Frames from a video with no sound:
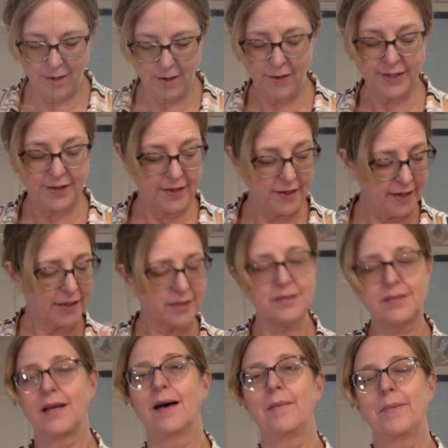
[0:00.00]
All right, the next
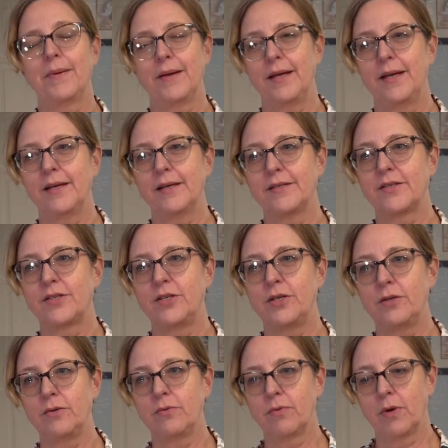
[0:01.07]
step is
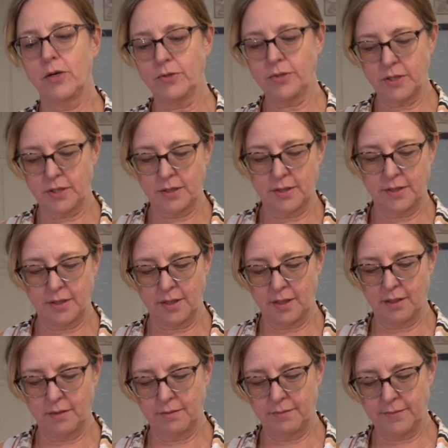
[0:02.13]
to roast
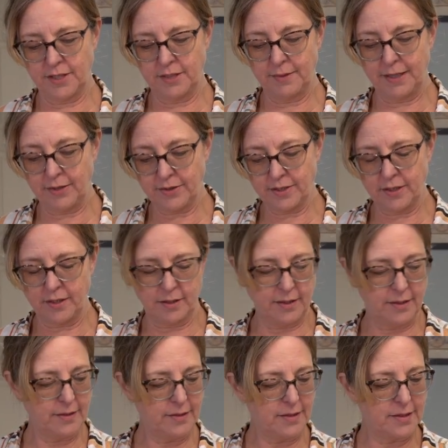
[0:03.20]
some tomatoes and
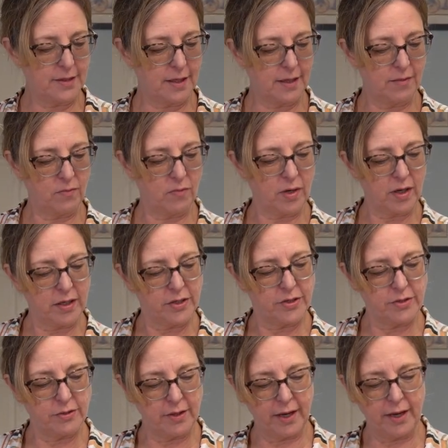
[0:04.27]
onions. We're going to
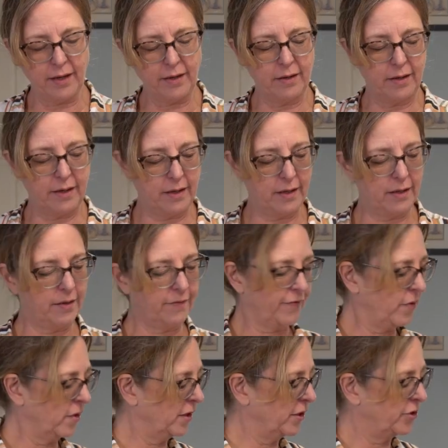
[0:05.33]
do that in a
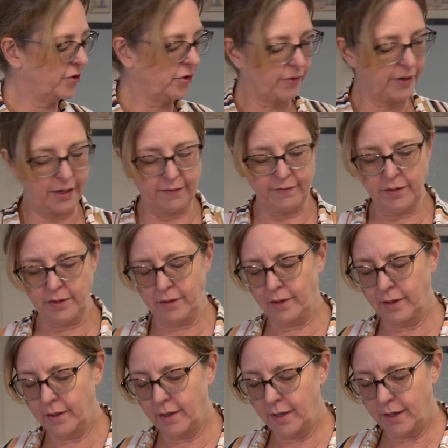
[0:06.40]
400-degree oven.
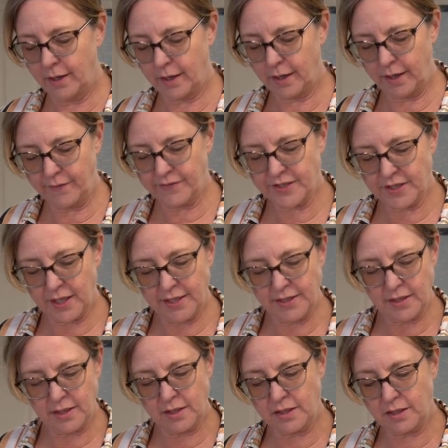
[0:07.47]
I have
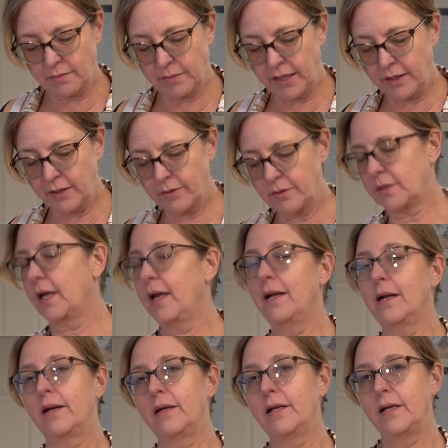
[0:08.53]
sliced the tomatoes and
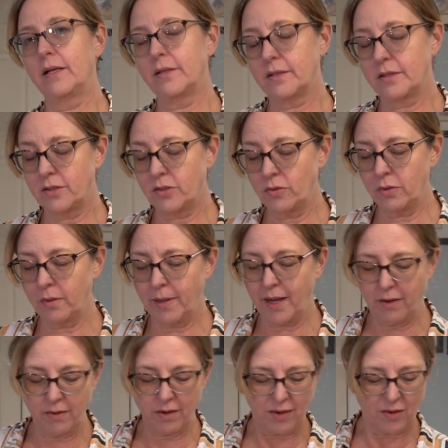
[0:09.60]
onions to
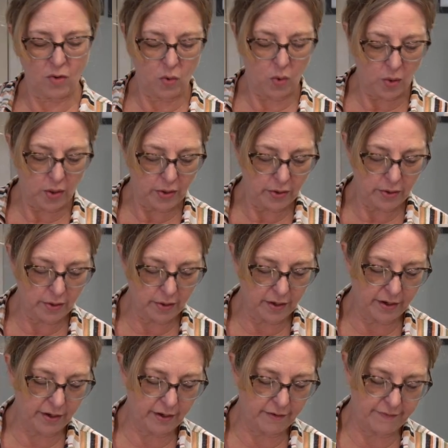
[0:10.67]
about 1/4
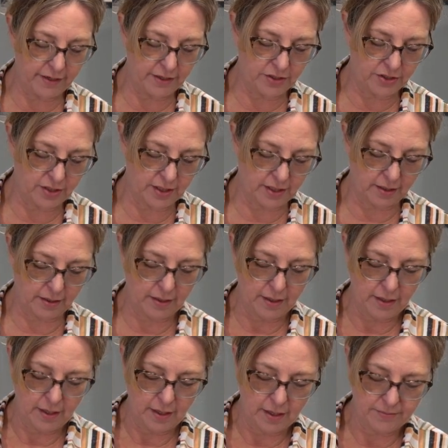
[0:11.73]
of an inch thick.
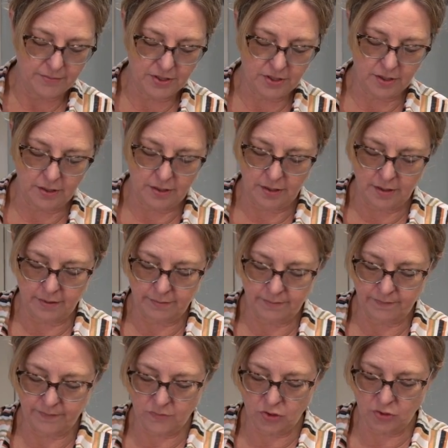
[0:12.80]
I'm just going to
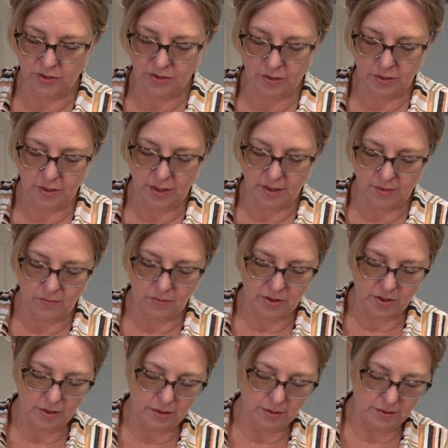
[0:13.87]
drizzle them with
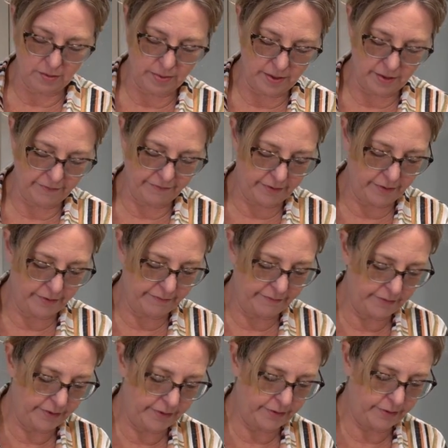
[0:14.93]
a little bit of olive
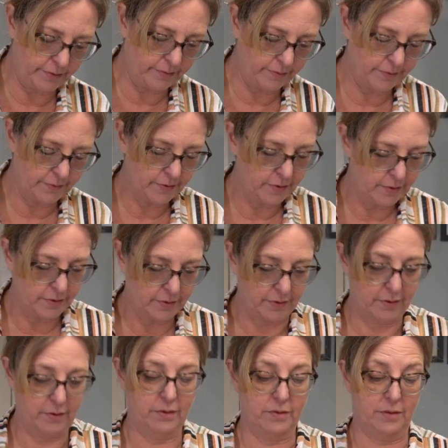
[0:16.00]
oil
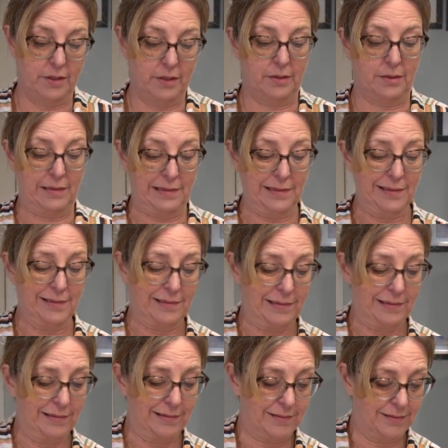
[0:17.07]
because that's
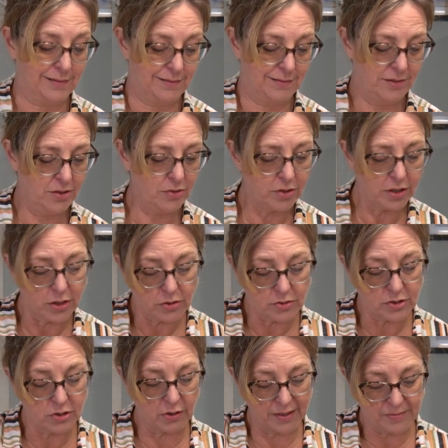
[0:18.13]
delicious. You can
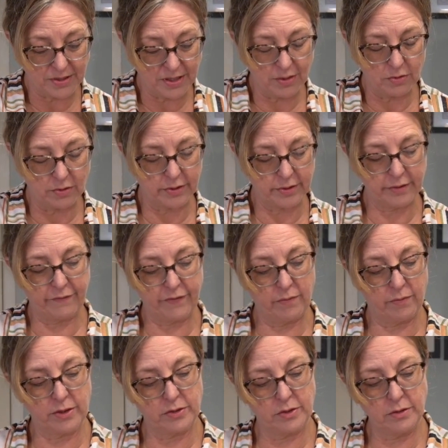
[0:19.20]
use grapeseed oil if you
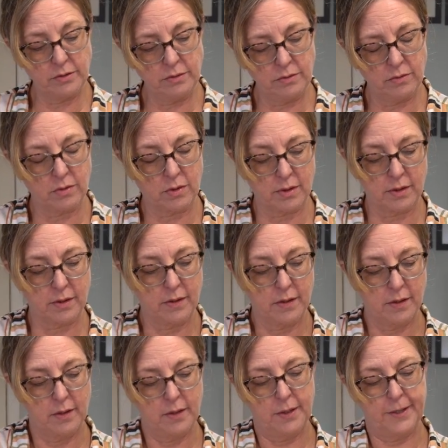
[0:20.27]
want to, or
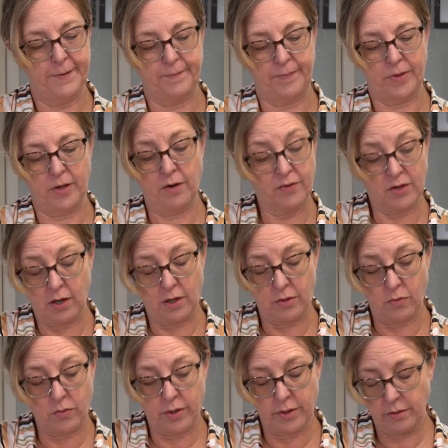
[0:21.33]

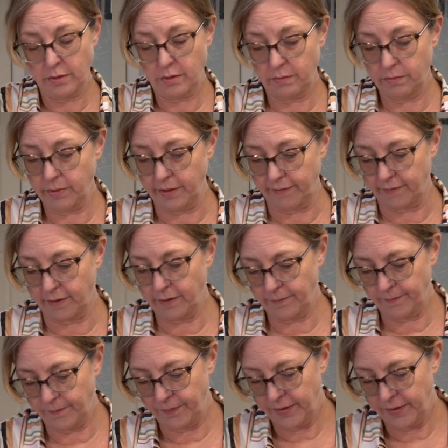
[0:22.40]
avocado oil or whatever.